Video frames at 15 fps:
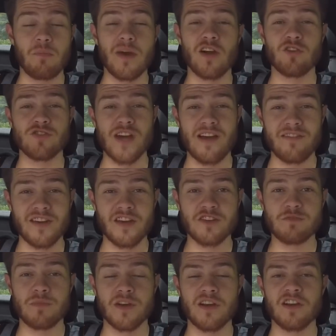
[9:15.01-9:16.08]
better driving
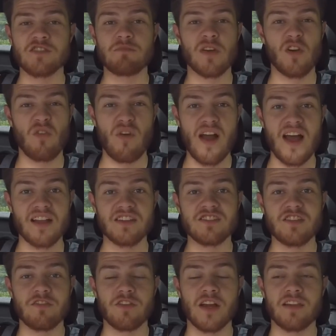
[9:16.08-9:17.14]
experience, better ride and
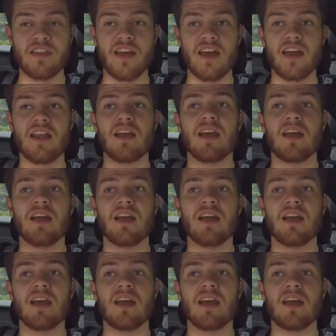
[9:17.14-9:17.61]
stuff like that.